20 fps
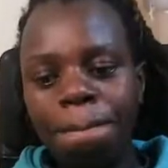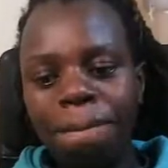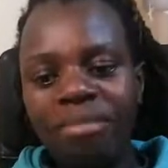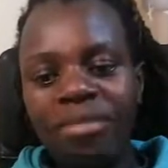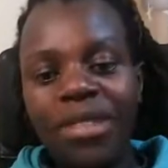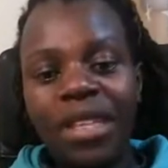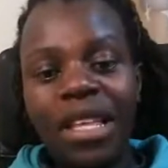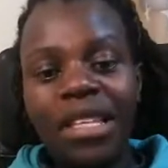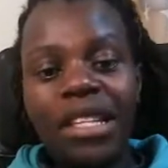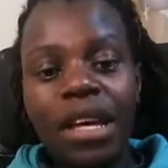
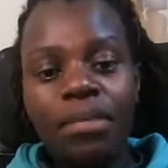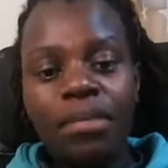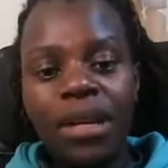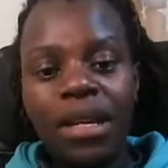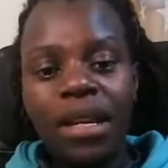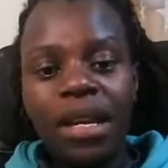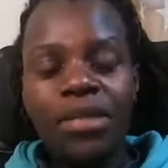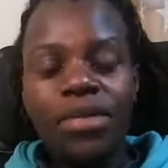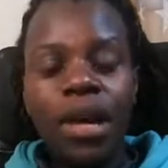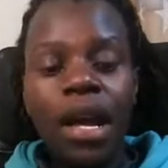The
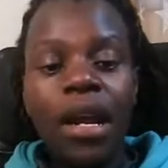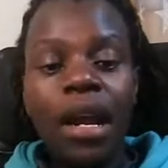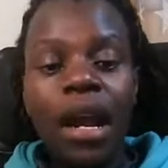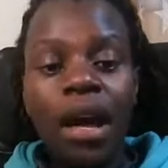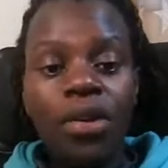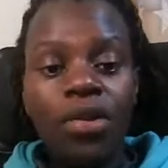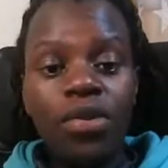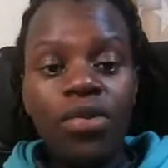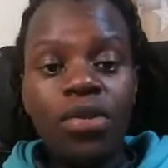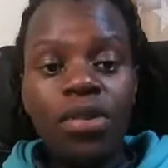chubbiness where
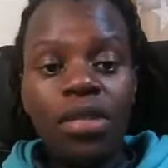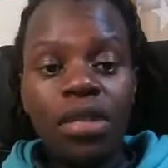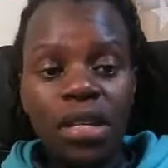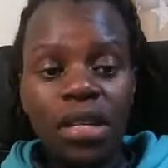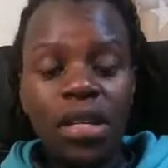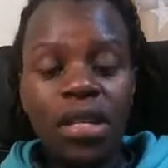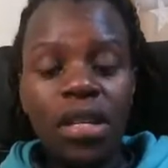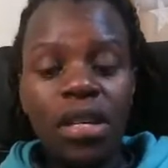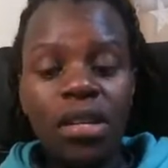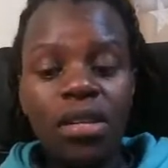now you
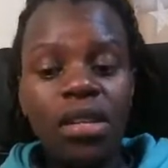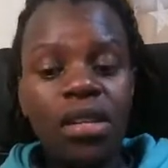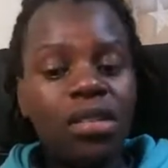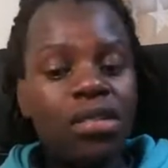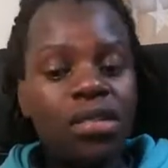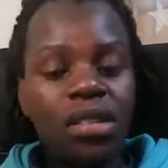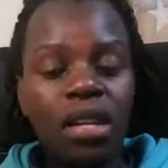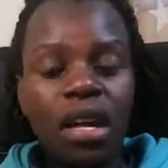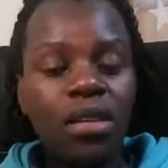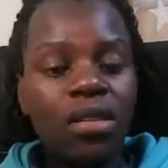see this
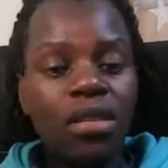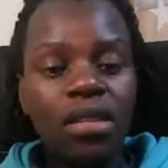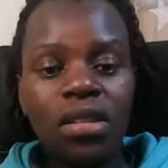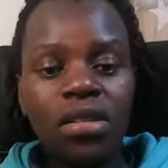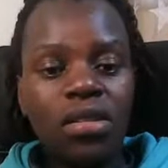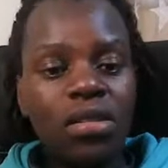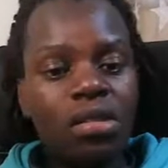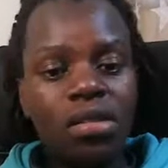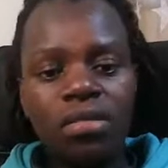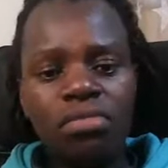child
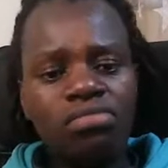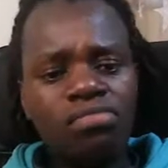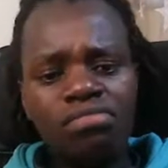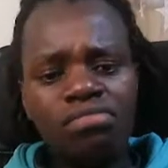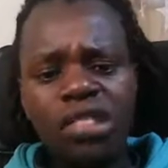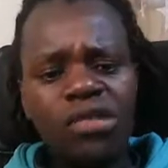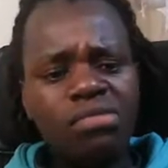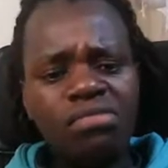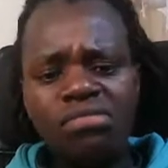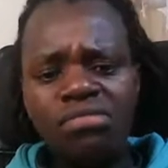is
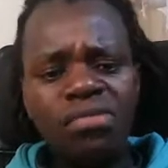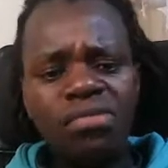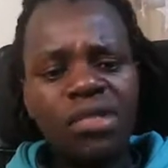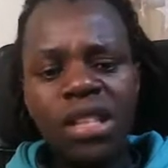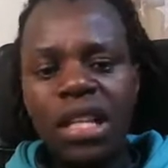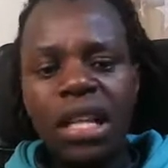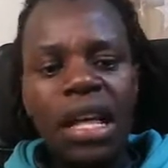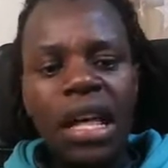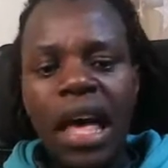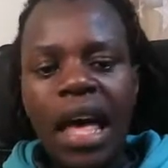
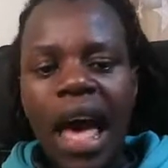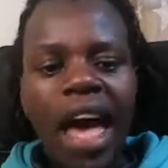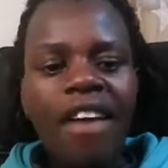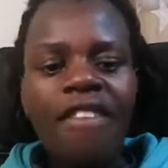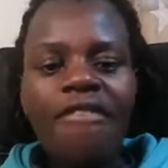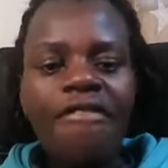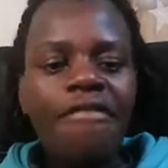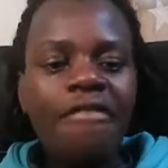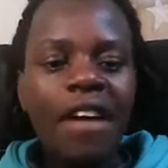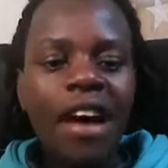
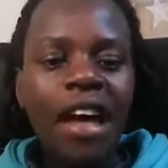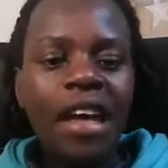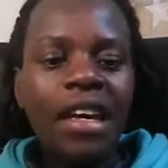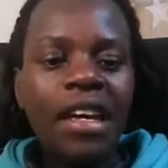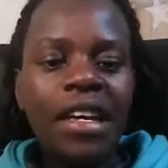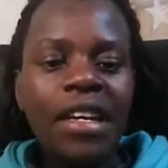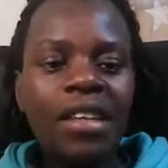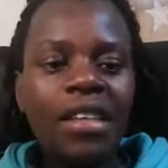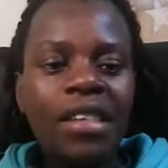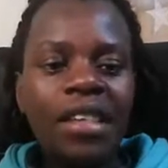
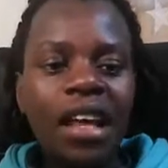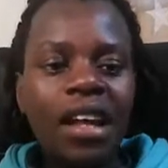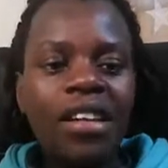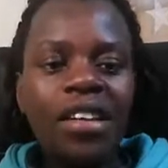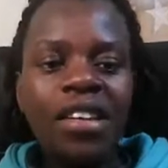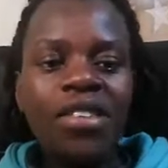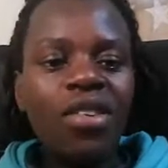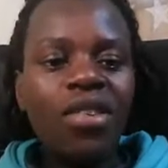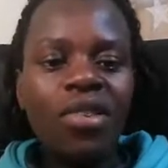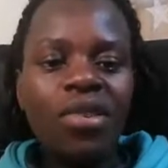high,
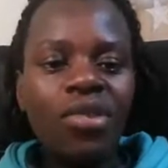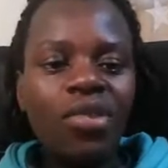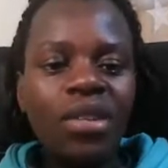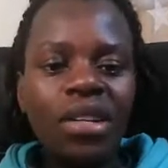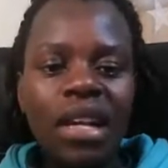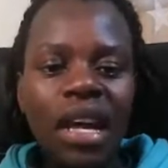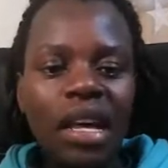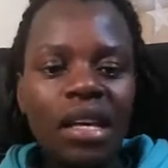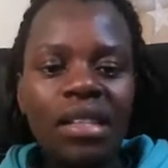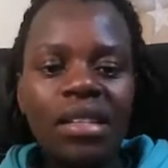they don't look
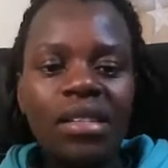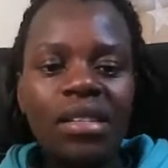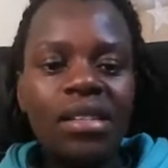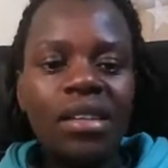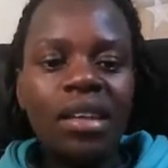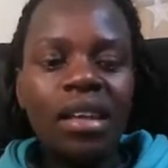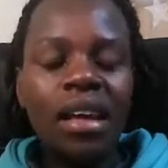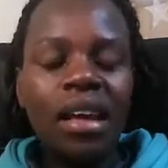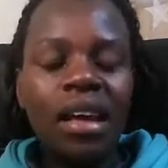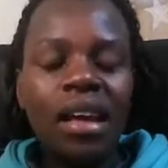nice.
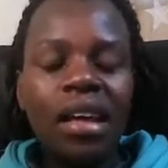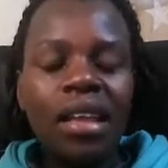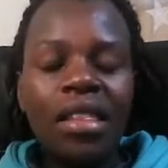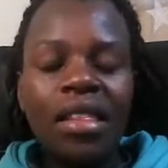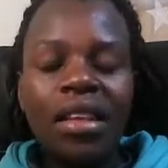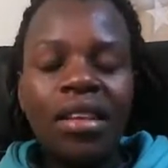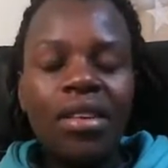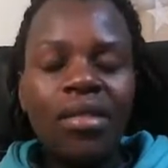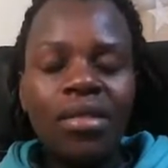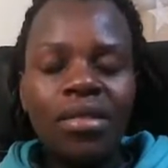
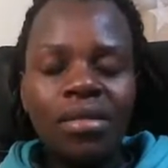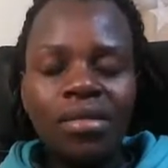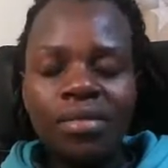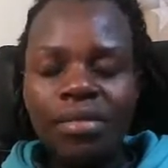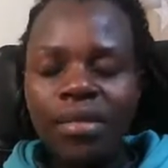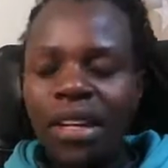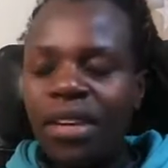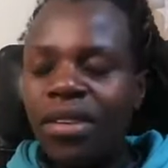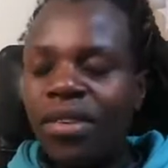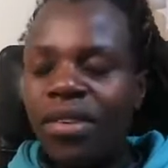They
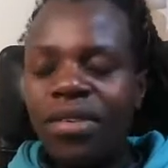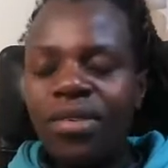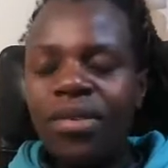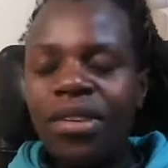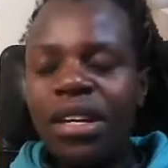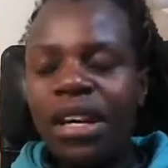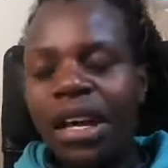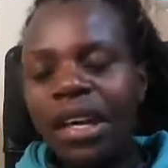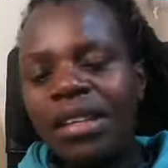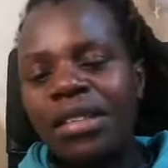don't
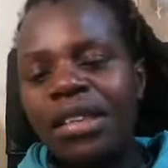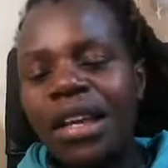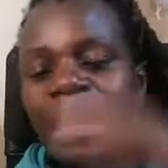look nice.